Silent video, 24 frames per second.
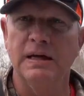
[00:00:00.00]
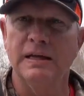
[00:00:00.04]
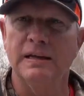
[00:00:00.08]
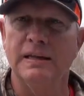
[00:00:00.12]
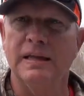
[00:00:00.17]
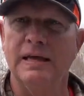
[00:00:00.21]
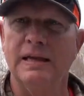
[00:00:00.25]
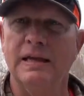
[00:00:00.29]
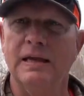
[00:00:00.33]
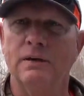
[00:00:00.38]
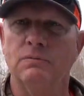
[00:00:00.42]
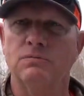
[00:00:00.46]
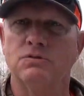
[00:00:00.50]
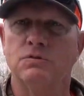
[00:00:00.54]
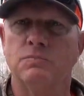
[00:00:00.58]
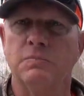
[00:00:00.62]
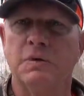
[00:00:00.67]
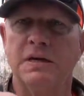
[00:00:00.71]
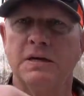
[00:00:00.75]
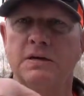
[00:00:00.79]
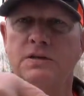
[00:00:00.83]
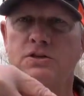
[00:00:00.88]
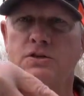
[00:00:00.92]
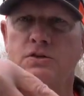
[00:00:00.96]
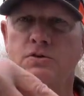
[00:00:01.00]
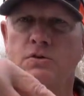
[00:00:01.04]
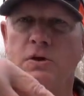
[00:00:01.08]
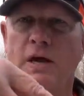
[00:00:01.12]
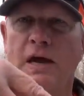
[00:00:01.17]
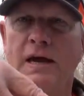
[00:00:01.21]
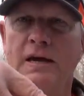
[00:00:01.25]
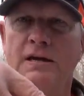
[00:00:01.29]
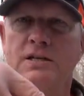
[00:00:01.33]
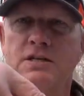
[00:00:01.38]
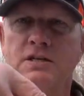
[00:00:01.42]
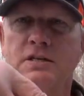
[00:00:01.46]
That helps me to
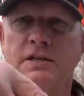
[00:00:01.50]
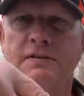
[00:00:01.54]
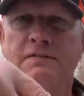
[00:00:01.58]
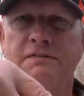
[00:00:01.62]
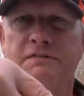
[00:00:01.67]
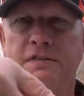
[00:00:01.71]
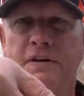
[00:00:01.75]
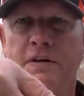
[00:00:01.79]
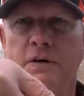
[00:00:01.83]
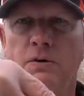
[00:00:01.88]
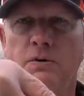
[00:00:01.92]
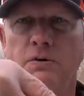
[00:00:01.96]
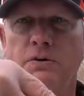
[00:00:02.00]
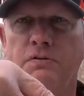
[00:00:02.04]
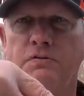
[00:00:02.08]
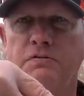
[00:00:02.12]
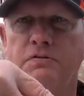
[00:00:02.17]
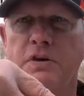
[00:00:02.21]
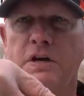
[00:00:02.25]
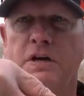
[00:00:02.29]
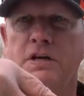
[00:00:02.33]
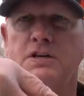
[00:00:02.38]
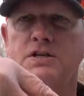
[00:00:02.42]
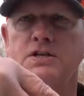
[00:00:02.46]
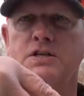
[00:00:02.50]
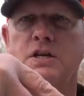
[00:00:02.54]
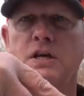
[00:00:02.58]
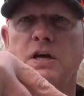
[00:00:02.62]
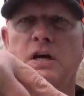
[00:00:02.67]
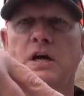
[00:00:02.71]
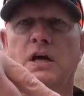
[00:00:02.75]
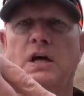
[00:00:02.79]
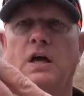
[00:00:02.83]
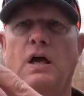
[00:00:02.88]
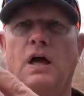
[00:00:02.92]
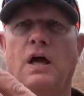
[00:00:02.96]
actually feel the fish
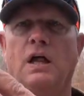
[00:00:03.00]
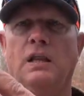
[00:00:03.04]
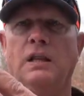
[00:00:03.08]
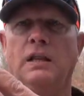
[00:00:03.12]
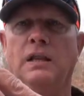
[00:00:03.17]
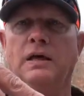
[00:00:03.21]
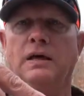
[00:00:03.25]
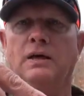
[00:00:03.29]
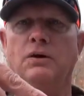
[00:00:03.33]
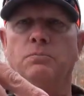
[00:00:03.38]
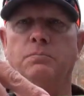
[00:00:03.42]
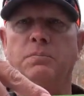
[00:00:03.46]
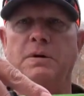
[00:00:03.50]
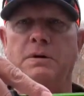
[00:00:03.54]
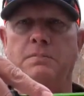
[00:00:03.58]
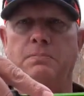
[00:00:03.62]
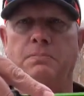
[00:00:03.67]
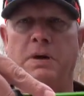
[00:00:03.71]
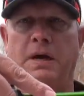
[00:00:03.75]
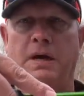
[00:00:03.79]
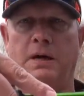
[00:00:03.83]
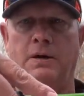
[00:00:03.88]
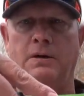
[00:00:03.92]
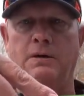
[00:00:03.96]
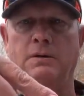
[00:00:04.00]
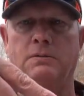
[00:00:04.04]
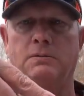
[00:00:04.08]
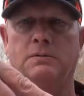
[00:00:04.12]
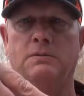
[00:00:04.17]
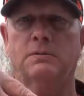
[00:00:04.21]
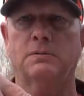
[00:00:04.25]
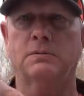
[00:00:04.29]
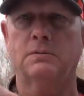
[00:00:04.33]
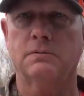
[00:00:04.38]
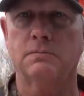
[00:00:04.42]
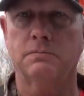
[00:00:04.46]
a little bit better,
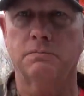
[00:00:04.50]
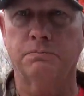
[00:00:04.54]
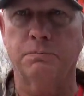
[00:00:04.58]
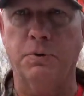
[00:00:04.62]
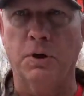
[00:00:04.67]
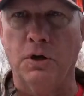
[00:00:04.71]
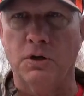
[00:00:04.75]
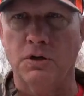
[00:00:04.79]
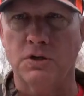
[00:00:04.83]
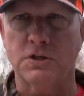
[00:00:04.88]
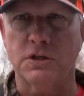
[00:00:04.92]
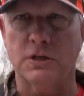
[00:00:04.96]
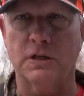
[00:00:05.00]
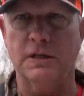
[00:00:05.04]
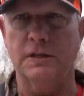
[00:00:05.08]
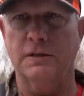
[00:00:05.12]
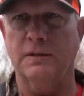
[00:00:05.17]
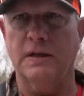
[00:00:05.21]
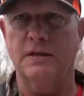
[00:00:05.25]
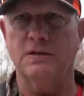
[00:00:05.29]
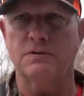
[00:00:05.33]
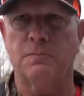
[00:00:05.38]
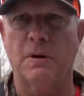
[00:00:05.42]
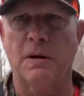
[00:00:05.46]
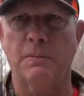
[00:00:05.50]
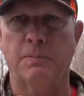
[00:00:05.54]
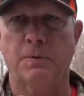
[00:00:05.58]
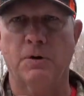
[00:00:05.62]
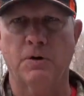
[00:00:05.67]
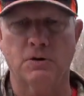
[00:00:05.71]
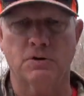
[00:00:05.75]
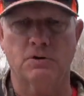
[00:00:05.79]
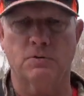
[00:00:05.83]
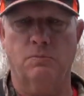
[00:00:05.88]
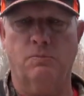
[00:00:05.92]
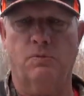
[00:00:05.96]
personally. That's my
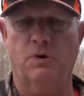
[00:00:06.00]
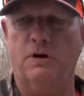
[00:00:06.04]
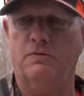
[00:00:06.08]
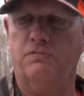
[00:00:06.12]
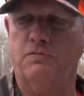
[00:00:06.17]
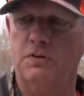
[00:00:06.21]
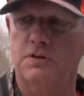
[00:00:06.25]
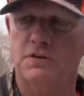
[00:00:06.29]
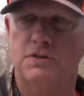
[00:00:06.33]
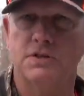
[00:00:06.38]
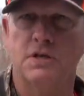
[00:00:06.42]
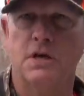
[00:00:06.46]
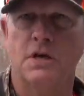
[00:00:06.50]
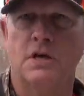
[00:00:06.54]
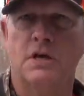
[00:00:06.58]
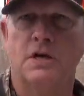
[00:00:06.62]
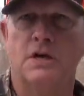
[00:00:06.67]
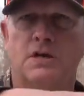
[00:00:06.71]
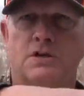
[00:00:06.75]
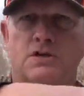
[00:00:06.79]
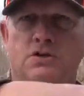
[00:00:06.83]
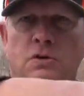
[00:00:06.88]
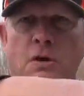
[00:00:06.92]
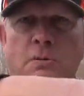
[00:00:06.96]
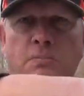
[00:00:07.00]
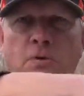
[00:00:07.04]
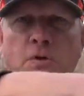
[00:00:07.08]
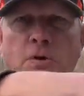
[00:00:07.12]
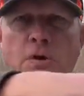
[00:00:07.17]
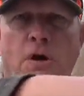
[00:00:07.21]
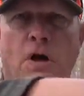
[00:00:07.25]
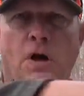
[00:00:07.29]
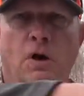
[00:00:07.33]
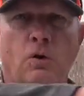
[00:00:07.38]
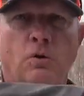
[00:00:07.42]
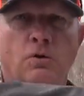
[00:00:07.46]
personal preference. So I'm going
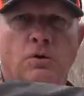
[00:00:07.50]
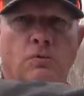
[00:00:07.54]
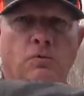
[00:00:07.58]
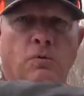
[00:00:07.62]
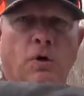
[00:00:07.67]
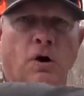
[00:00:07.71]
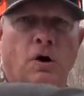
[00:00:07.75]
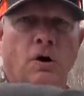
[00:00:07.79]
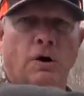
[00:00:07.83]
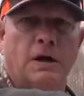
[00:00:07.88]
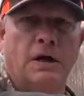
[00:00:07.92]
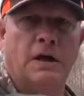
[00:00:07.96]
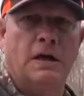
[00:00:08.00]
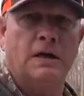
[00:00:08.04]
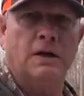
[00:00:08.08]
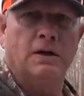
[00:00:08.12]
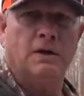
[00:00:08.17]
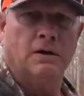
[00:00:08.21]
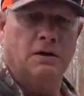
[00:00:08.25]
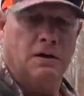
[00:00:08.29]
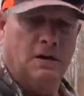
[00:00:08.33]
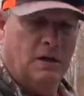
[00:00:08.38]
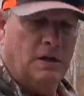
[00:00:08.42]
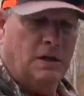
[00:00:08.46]
to hold the rod here.